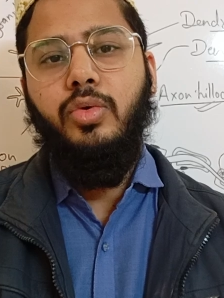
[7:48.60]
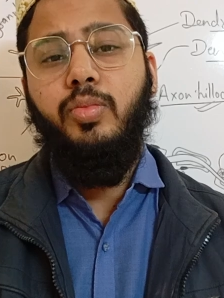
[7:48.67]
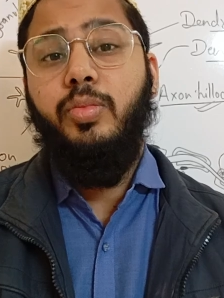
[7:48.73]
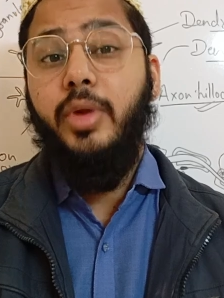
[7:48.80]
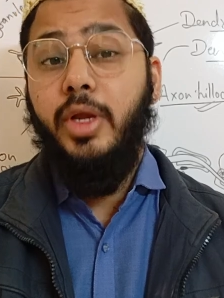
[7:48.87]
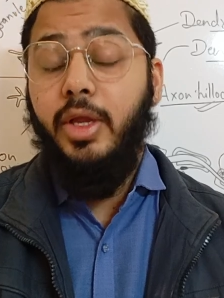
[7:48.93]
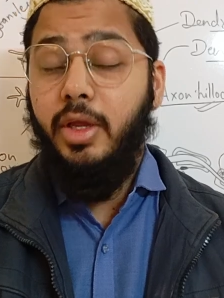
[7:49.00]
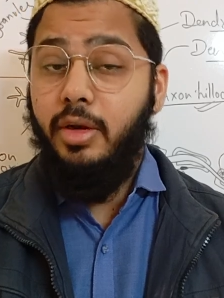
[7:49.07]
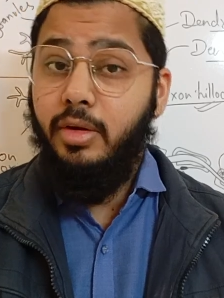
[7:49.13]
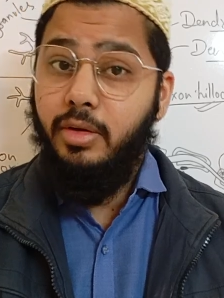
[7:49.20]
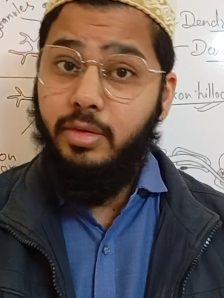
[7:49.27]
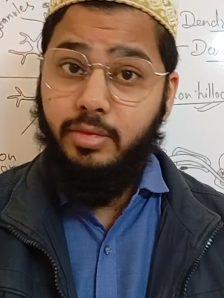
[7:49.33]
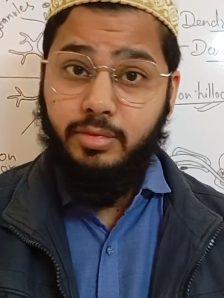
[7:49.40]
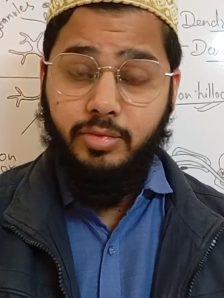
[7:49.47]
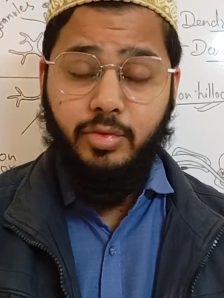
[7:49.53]
to brain,
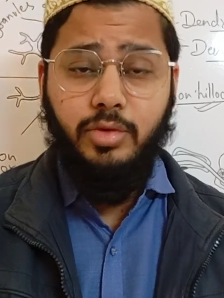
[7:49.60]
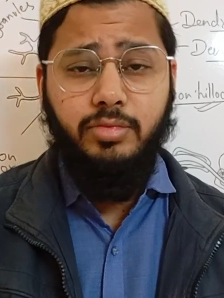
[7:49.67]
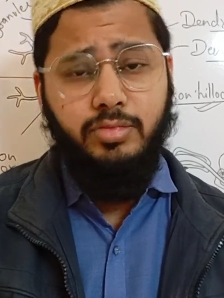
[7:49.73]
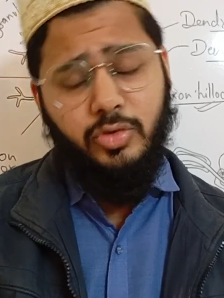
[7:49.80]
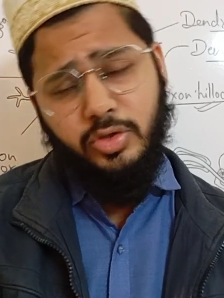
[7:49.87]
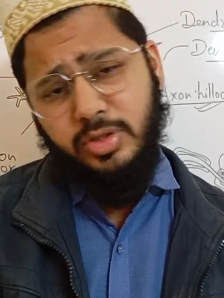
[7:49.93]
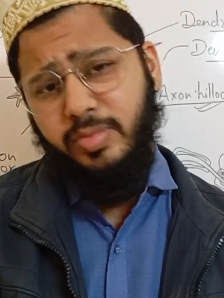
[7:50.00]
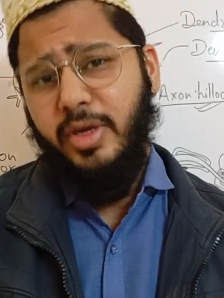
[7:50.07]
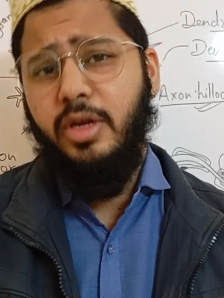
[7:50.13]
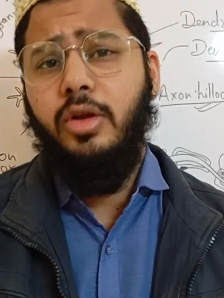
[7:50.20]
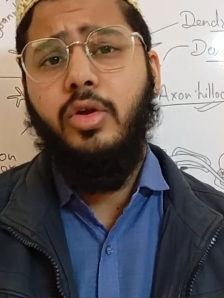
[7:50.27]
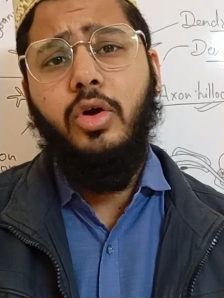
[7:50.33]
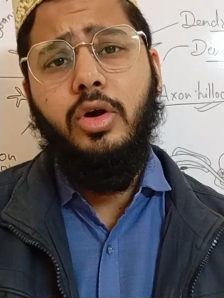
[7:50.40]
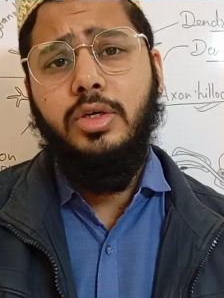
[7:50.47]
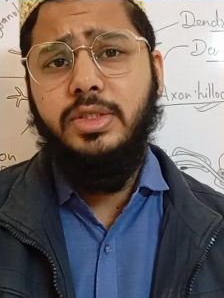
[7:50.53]
spinal
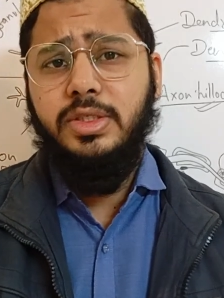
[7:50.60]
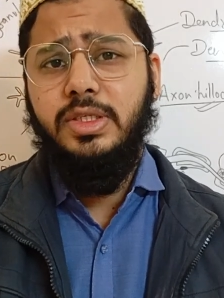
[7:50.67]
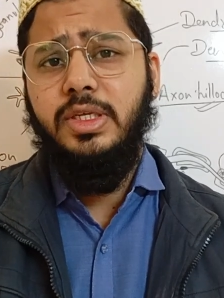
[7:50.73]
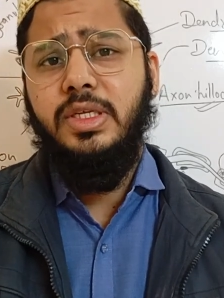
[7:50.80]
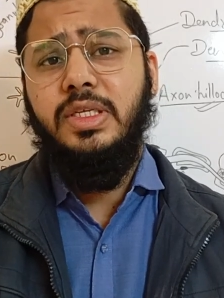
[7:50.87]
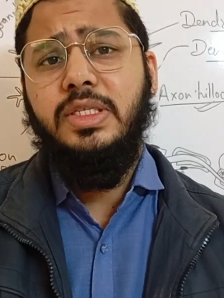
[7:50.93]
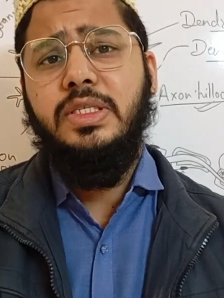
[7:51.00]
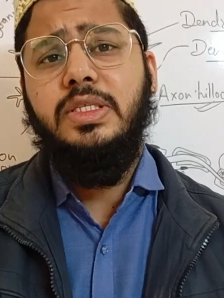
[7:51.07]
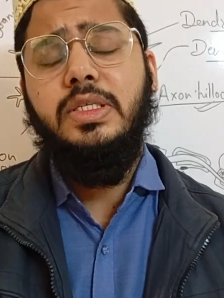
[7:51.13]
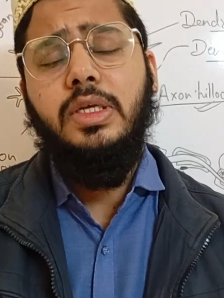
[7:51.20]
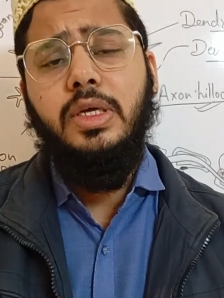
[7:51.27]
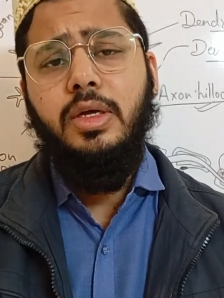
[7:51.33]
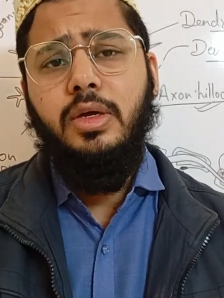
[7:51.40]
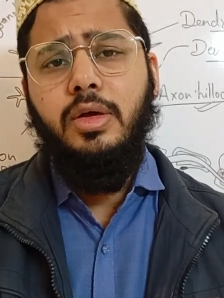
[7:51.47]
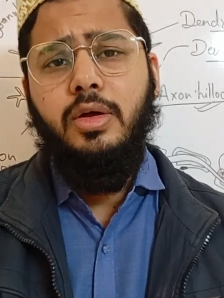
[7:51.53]
cord, CNS,
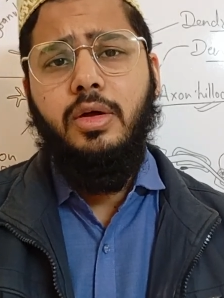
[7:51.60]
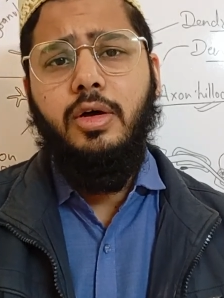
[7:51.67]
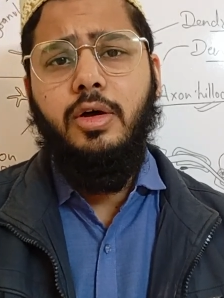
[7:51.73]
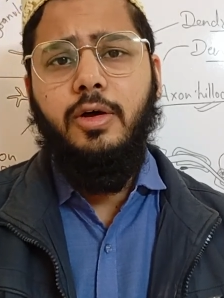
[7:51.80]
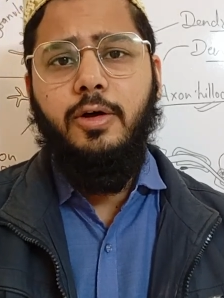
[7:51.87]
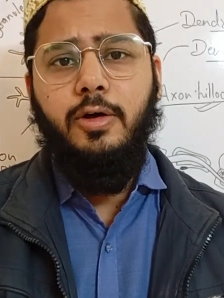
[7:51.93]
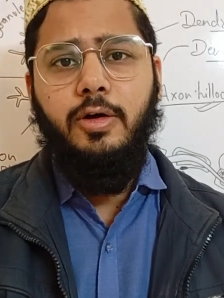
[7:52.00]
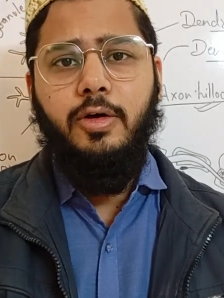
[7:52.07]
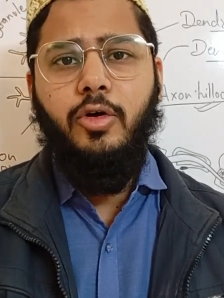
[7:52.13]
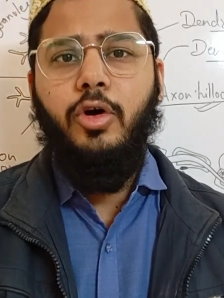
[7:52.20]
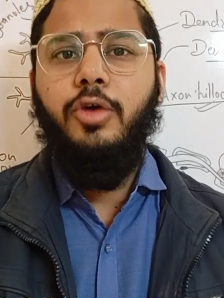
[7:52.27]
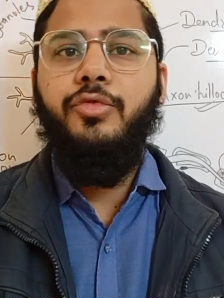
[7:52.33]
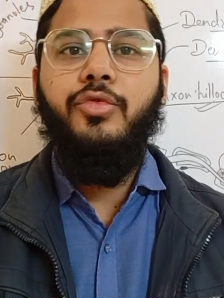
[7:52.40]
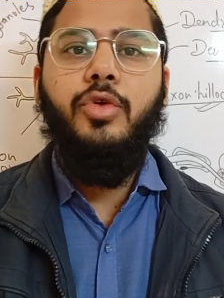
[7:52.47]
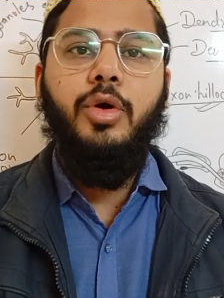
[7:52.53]

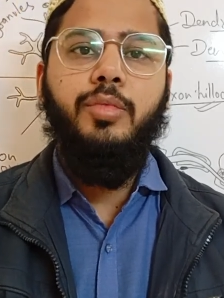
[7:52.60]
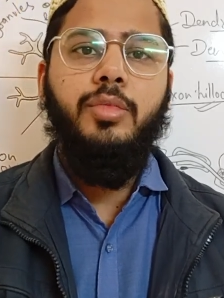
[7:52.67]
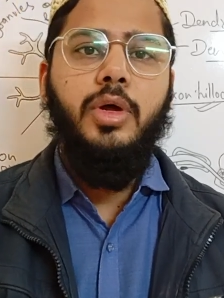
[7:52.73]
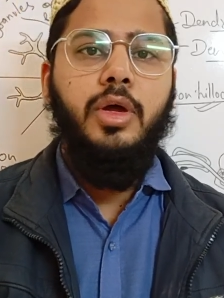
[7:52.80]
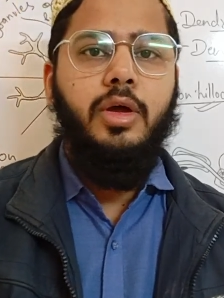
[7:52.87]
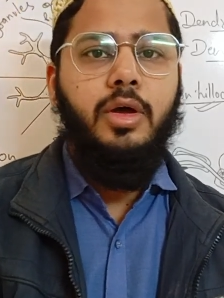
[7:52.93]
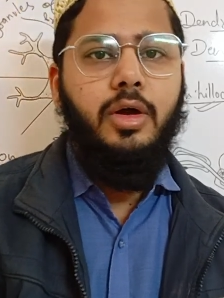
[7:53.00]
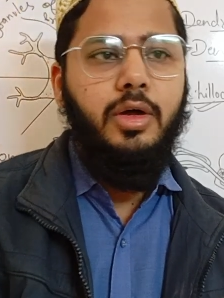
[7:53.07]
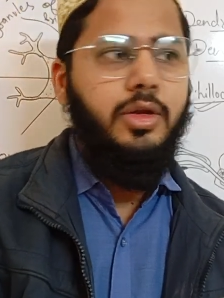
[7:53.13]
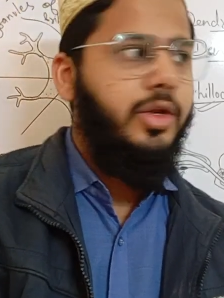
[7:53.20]
or from a